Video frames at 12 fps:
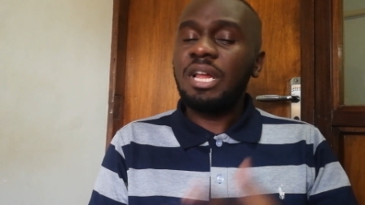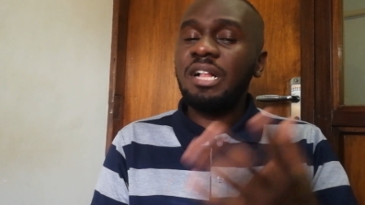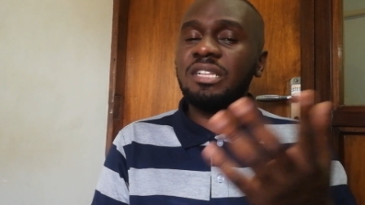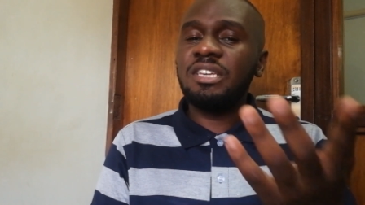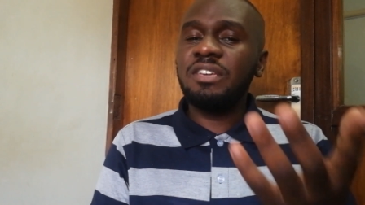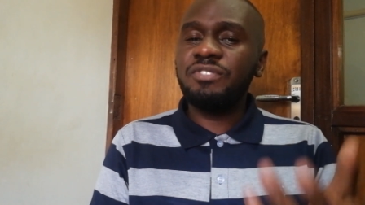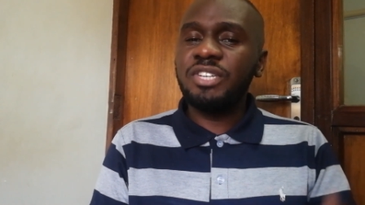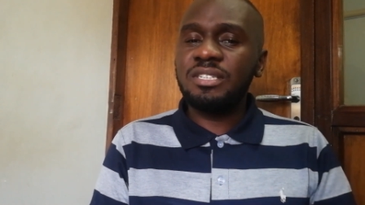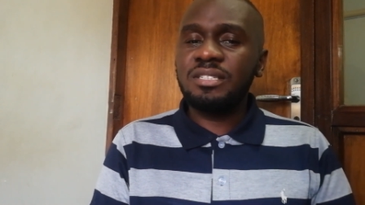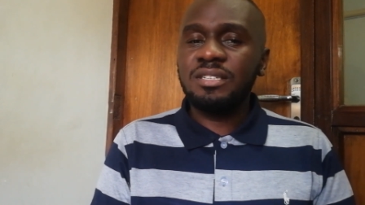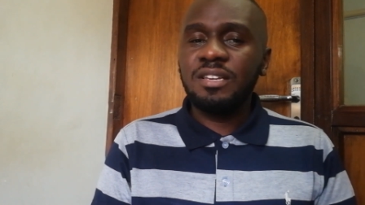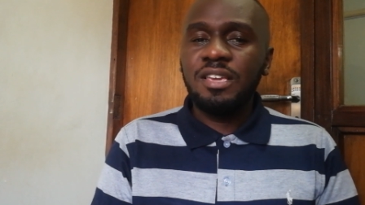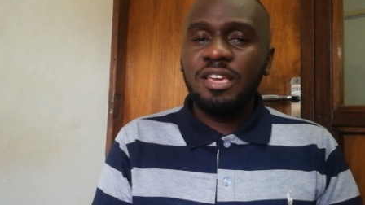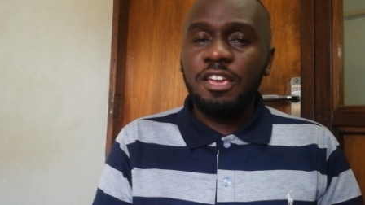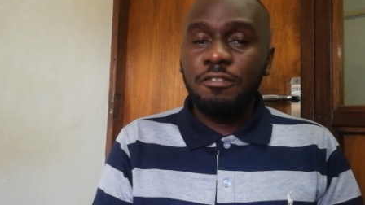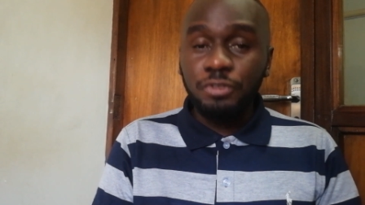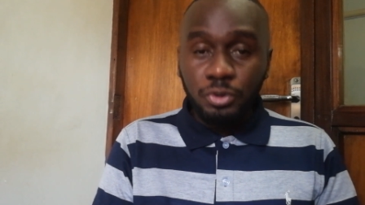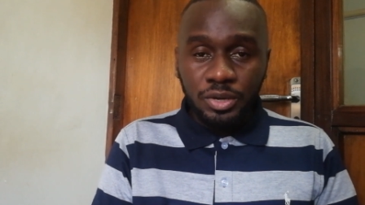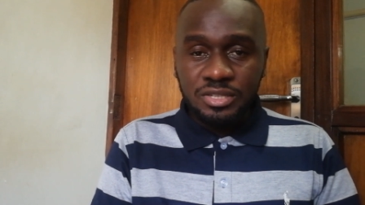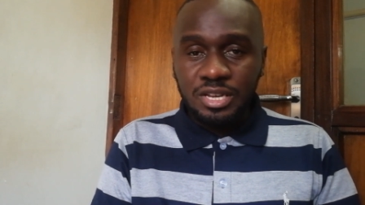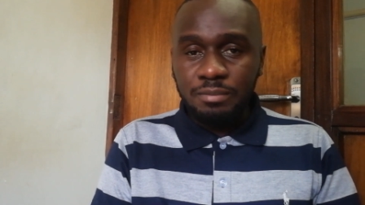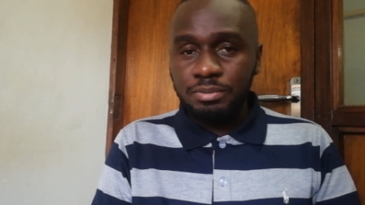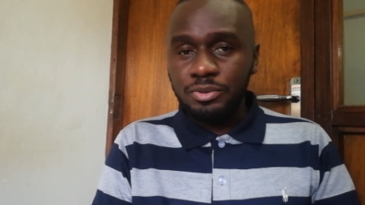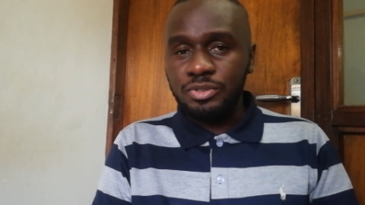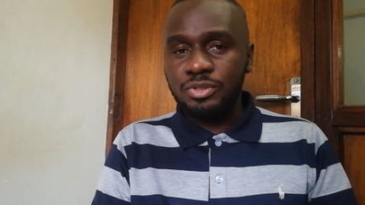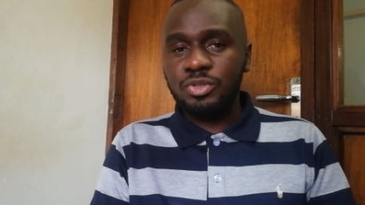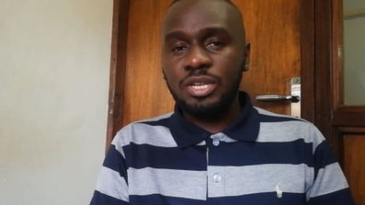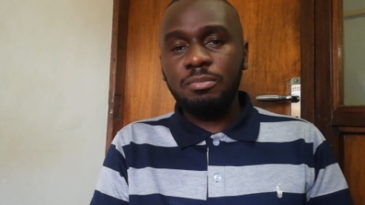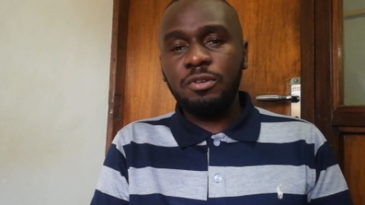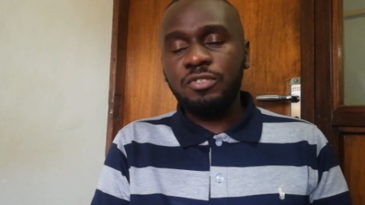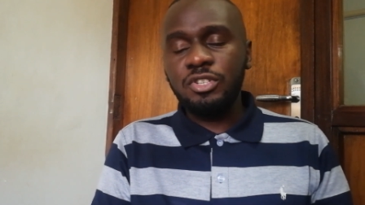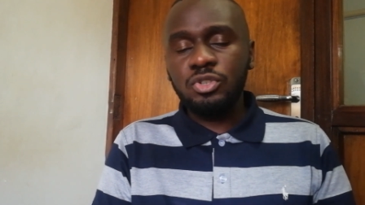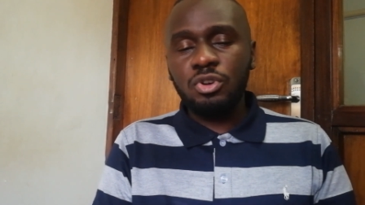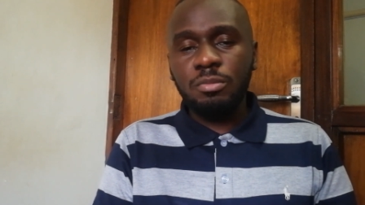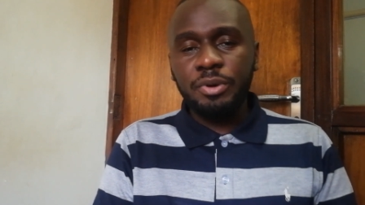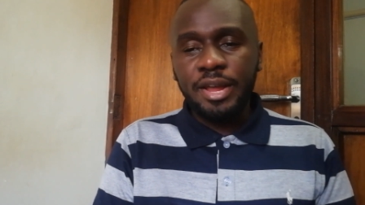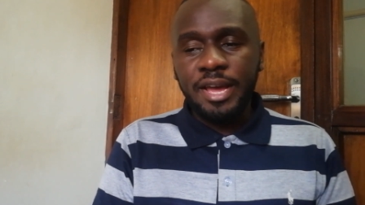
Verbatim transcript: I'll give just a few examples. Some of these common